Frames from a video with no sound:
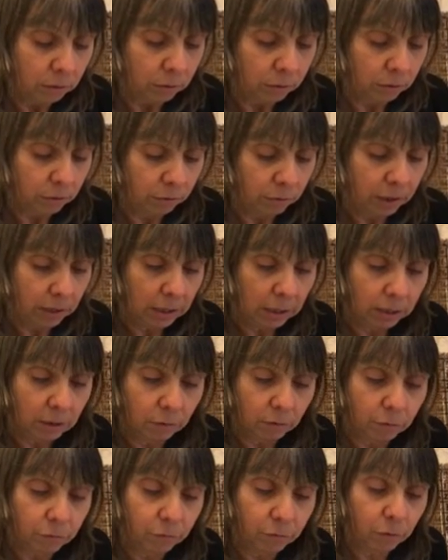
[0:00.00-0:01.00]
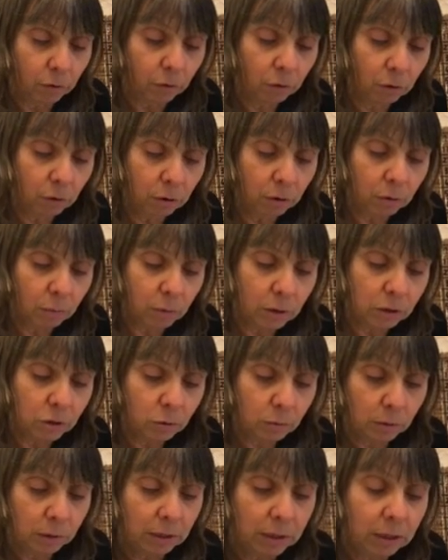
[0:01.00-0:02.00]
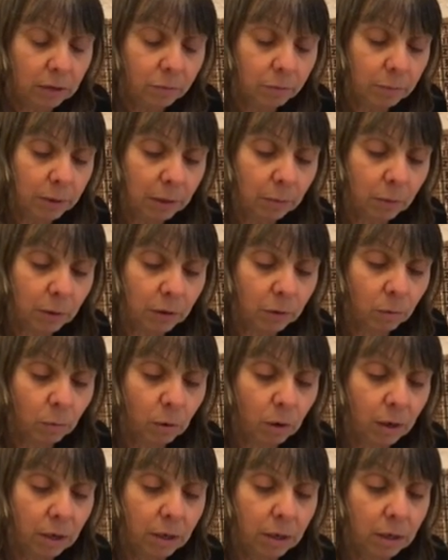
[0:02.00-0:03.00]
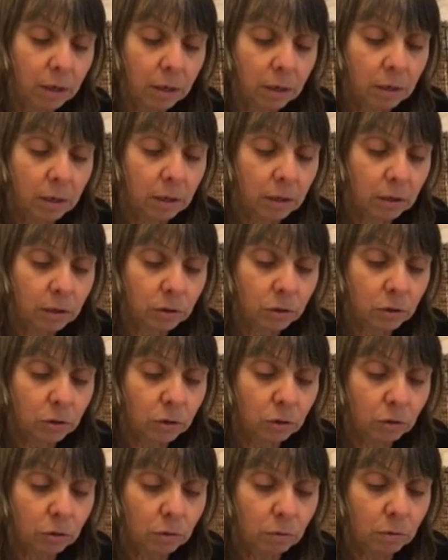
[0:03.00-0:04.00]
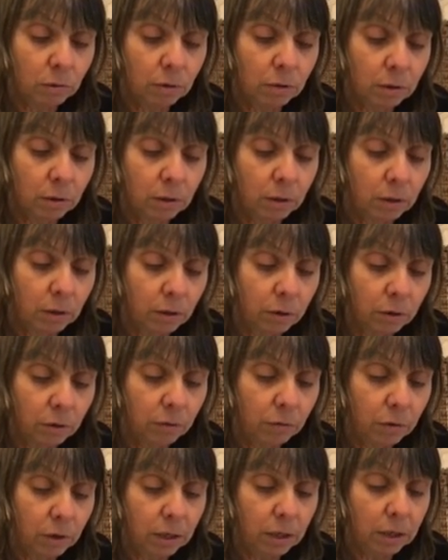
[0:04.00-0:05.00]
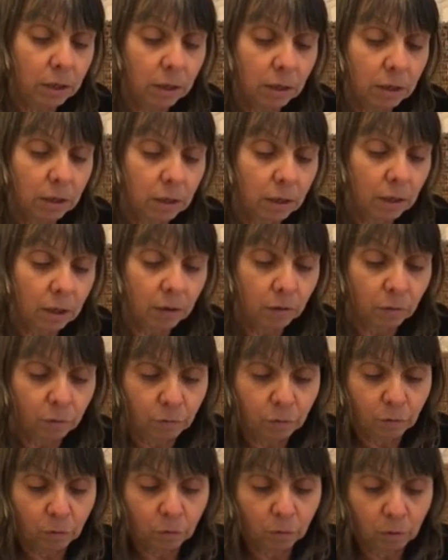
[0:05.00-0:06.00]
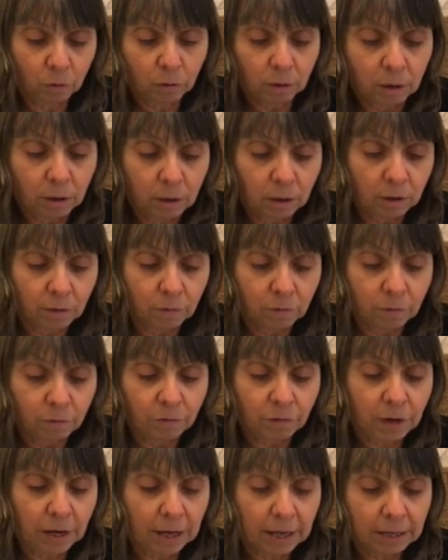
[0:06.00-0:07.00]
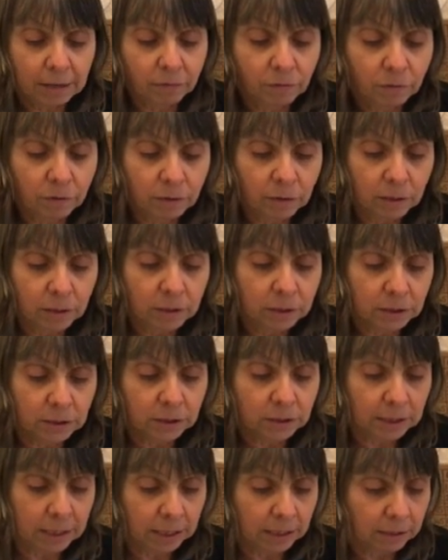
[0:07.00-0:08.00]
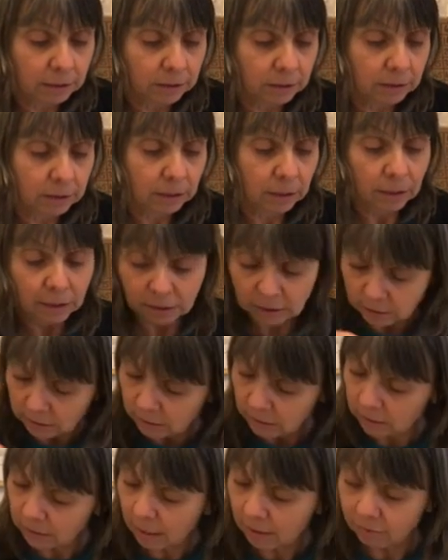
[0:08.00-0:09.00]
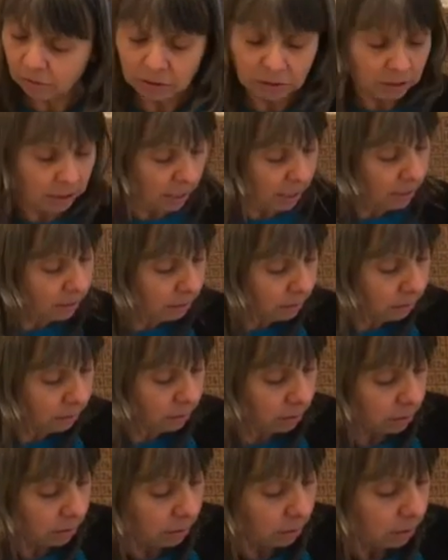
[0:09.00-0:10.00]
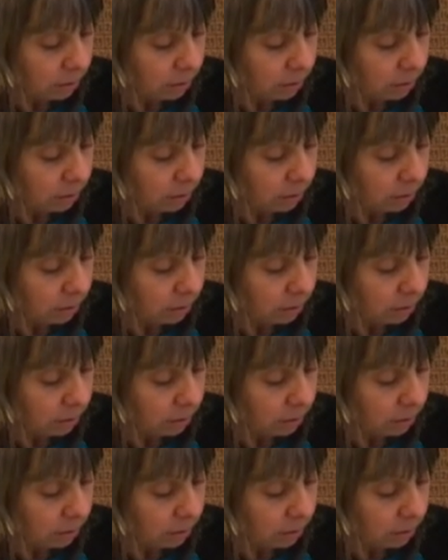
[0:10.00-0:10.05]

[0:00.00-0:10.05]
3, 4, which will leave me with 1, 2, 3, 4, 5, 6, 7 10s.